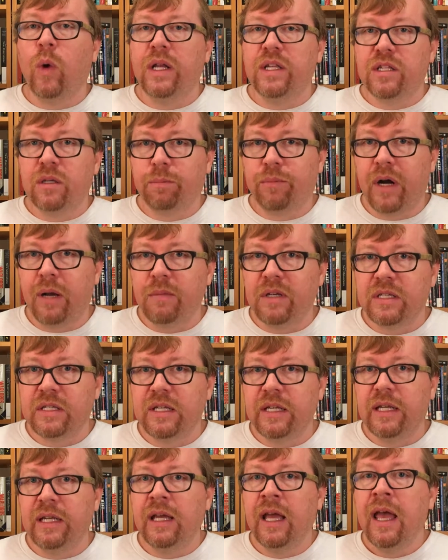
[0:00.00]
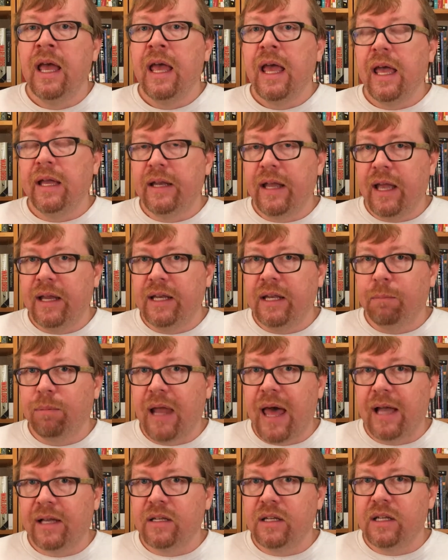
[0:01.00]
white supremacy and
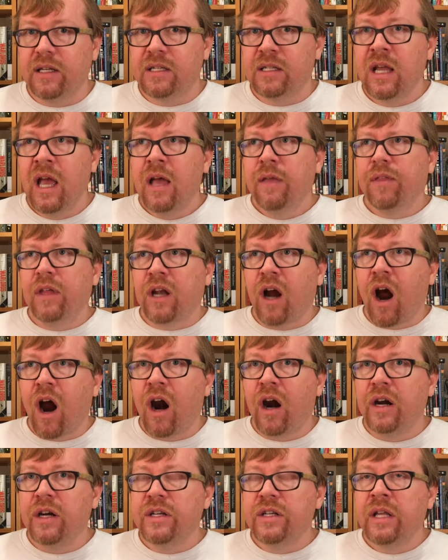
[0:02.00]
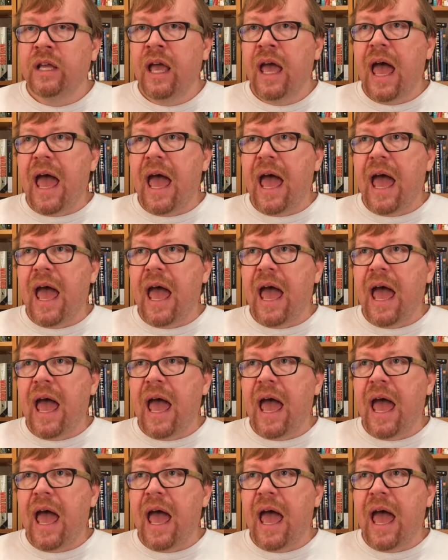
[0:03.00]
anti-blackness that aren't